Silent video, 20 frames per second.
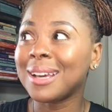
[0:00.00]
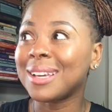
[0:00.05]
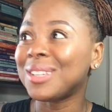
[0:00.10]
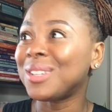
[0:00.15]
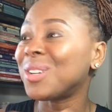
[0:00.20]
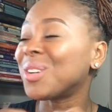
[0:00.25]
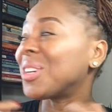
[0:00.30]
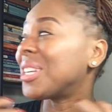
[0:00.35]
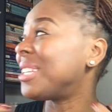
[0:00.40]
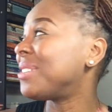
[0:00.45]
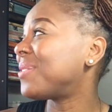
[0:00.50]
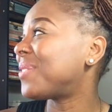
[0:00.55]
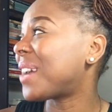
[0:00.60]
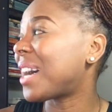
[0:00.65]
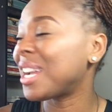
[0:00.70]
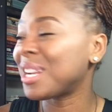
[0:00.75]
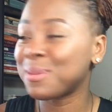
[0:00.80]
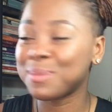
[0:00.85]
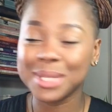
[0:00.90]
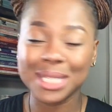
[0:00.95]
your
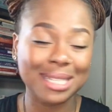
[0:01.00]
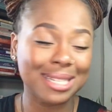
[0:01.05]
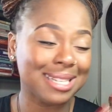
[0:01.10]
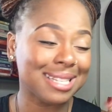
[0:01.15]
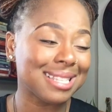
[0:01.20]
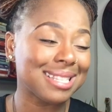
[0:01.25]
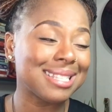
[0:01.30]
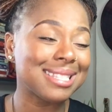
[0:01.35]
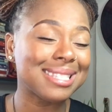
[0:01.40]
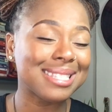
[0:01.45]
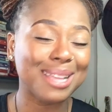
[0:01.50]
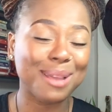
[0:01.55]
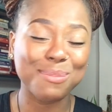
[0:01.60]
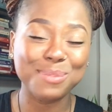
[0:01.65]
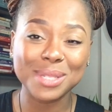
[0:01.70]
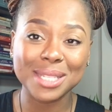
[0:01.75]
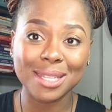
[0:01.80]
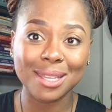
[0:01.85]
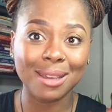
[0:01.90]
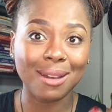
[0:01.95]
environment and
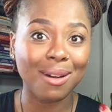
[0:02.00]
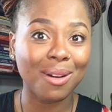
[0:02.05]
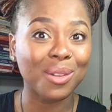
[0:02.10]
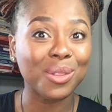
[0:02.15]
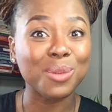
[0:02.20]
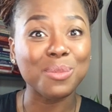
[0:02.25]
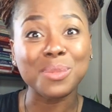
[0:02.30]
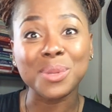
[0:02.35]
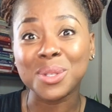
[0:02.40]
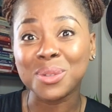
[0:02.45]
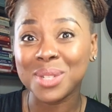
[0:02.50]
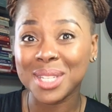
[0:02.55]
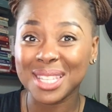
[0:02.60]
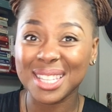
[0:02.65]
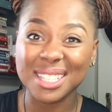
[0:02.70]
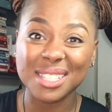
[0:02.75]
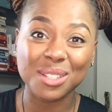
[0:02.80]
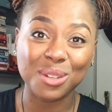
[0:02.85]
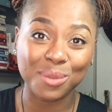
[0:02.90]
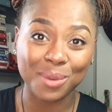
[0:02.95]
accepting all the beauty
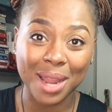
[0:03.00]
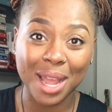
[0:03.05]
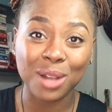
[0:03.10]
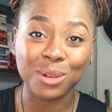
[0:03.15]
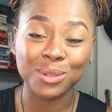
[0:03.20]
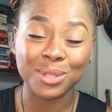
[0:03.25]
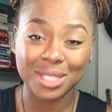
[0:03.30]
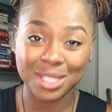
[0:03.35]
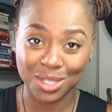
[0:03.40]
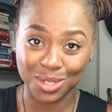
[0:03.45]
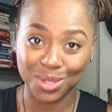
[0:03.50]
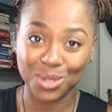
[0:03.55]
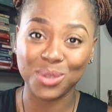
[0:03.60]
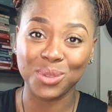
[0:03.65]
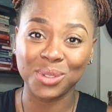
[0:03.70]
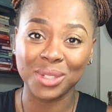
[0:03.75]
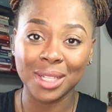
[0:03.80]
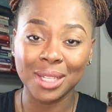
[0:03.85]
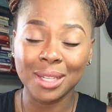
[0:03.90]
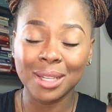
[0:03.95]
that's around
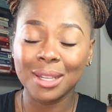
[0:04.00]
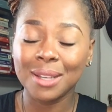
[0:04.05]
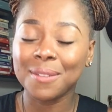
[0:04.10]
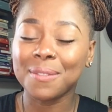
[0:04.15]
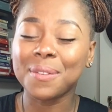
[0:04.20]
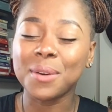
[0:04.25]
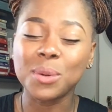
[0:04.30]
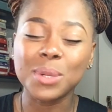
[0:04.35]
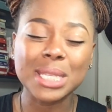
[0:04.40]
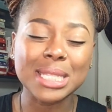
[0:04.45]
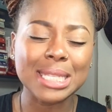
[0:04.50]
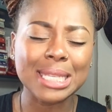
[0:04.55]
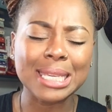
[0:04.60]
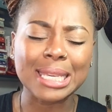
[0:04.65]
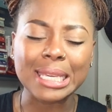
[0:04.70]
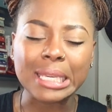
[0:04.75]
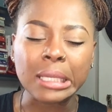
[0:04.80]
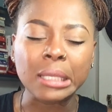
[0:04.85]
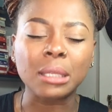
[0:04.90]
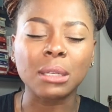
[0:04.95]
you, focusing
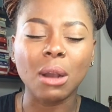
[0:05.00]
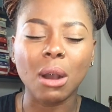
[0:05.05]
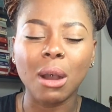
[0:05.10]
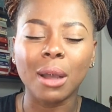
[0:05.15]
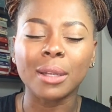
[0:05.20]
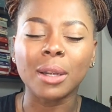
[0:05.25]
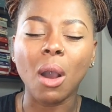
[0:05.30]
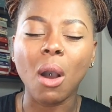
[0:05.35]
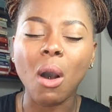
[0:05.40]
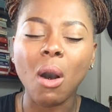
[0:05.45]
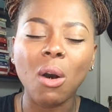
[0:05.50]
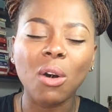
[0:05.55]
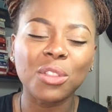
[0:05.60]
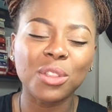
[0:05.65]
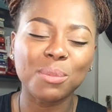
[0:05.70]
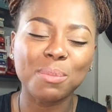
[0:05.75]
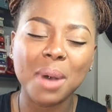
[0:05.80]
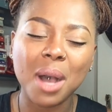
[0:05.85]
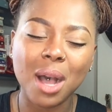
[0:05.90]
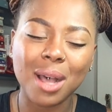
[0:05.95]
in on all
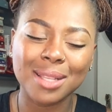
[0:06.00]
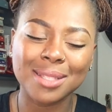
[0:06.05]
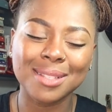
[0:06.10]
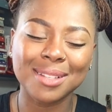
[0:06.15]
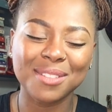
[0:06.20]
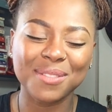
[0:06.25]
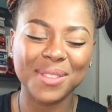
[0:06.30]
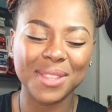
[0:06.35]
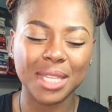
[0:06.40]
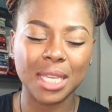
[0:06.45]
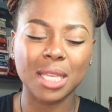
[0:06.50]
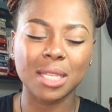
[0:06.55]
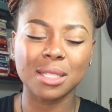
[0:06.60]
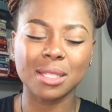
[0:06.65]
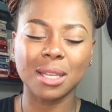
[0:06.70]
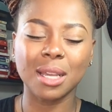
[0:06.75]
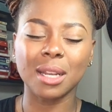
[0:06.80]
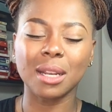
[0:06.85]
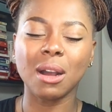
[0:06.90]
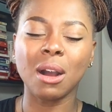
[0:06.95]
the positive things
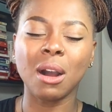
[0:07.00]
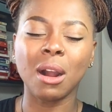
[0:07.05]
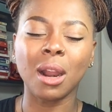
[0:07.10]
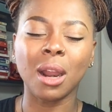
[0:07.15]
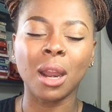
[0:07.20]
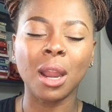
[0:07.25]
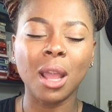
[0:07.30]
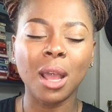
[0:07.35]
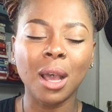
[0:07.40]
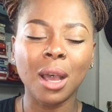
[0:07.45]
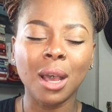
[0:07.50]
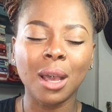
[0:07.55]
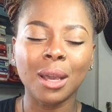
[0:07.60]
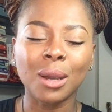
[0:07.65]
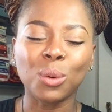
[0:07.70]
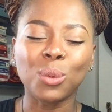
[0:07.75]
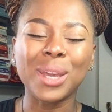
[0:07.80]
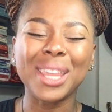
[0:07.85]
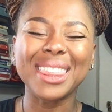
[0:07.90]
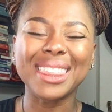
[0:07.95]
that are
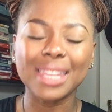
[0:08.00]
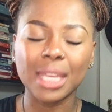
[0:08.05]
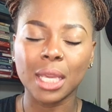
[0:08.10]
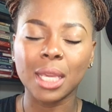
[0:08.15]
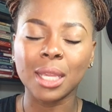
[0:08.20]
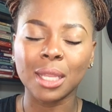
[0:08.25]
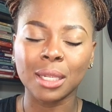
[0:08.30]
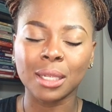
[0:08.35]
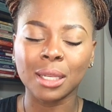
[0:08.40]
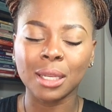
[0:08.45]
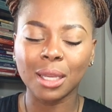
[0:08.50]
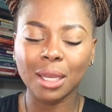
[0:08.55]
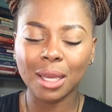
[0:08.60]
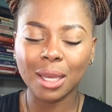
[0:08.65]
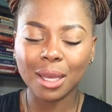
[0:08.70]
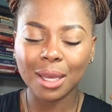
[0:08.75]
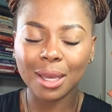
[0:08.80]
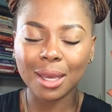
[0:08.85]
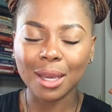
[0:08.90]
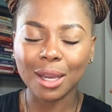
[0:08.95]
within
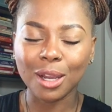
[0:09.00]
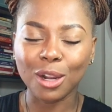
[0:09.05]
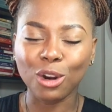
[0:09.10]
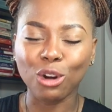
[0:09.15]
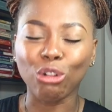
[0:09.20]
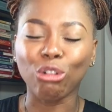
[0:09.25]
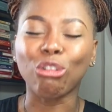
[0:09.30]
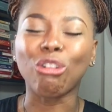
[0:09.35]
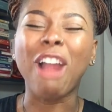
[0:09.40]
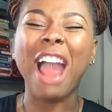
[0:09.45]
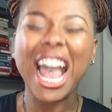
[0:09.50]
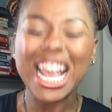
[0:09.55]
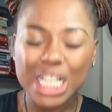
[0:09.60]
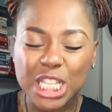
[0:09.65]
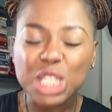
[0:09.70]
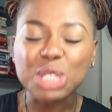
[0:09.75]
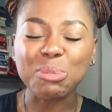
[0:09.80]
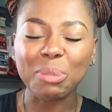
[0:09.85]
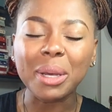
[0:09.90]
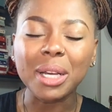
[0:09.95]

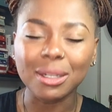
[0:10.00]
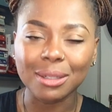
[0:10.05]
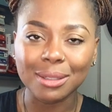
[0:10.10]
grasp,